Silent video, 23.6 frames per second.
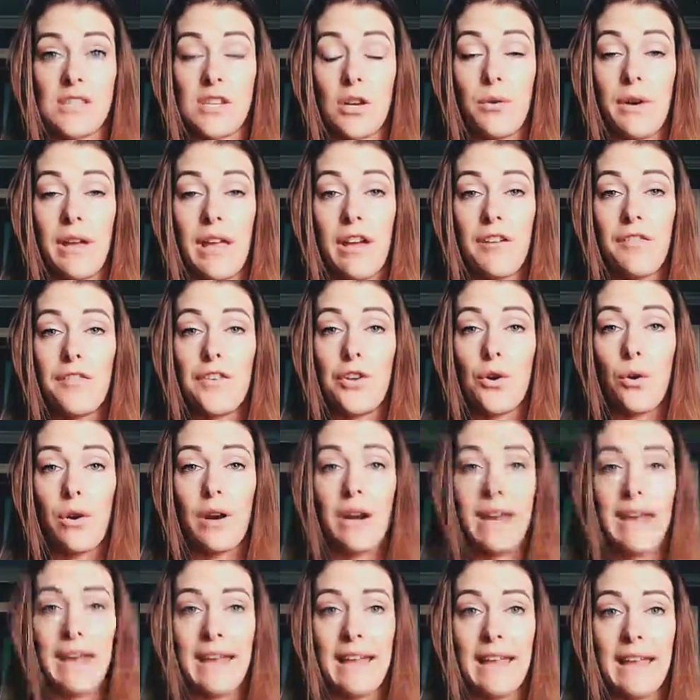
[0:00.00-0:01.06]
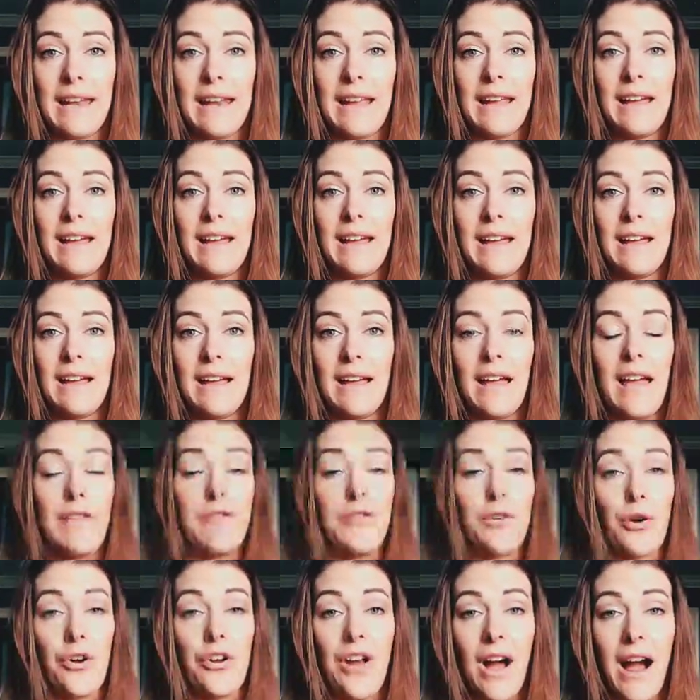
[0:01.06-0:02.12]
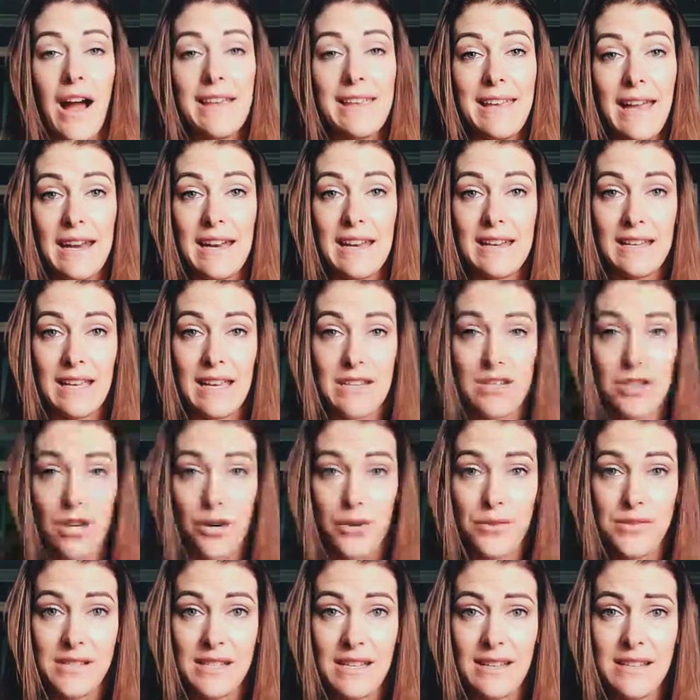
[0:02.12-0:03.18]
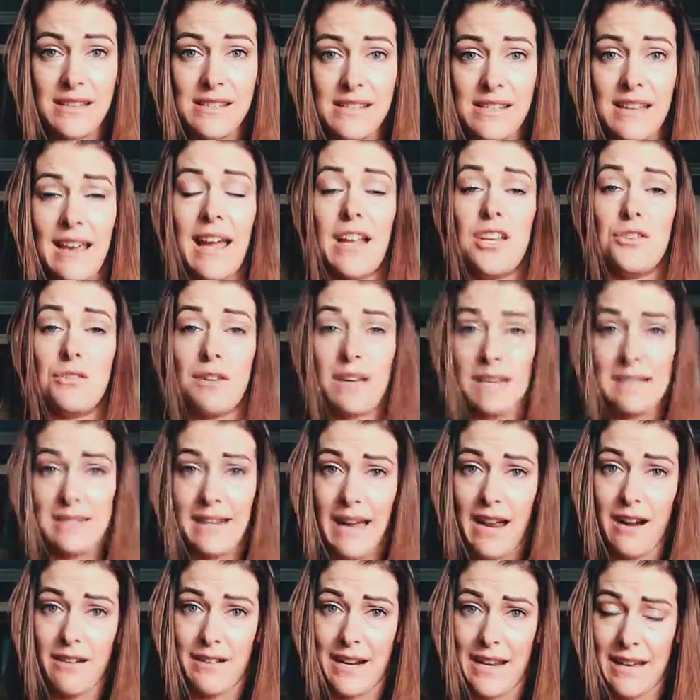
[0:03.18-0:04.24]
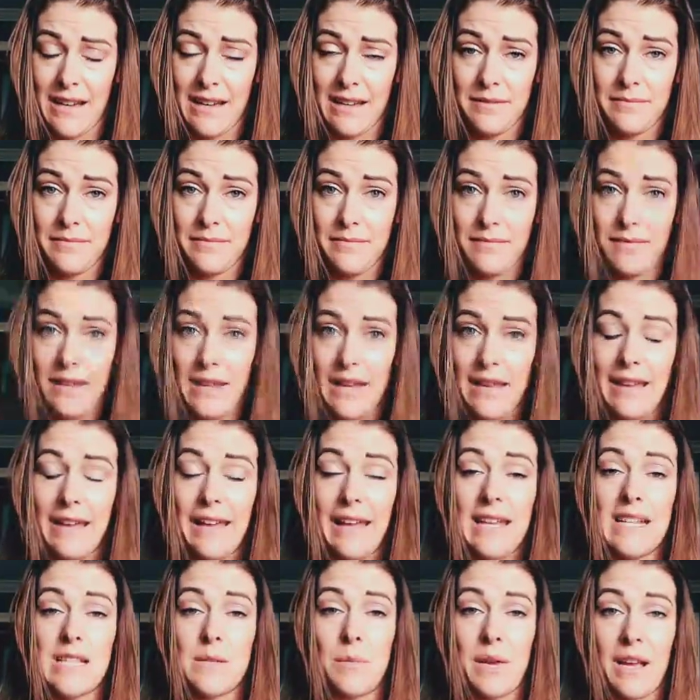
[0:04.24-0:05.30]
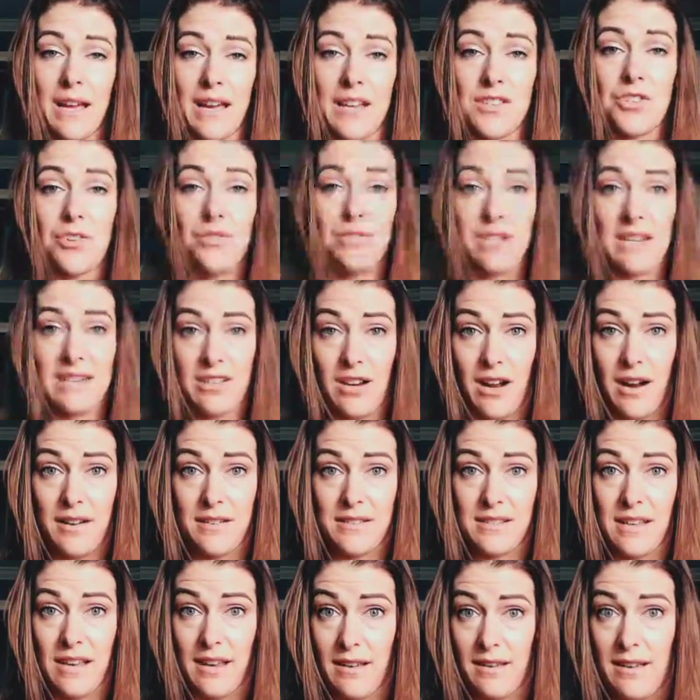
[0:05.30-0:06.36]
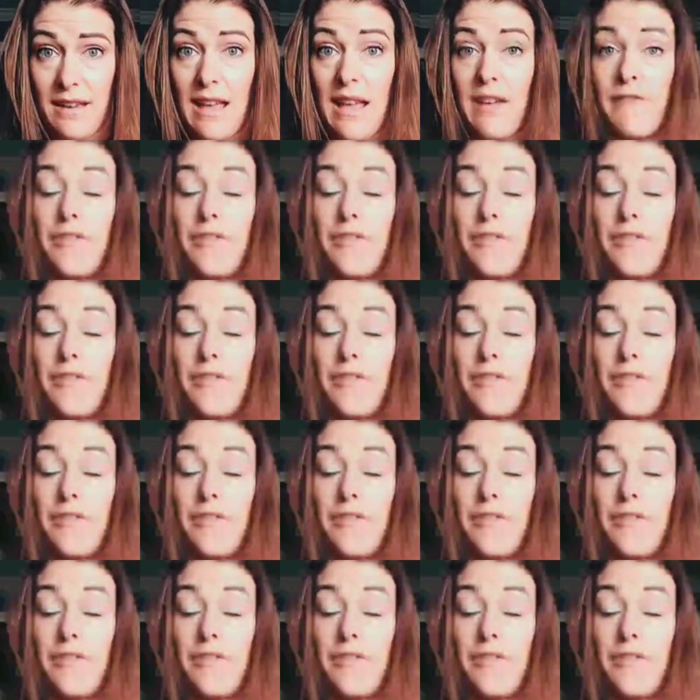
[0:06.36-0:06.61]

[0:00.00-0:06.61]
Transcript: So if you're in if you're not yet in ketosis and you get diarrhea, it's because you're detoxing.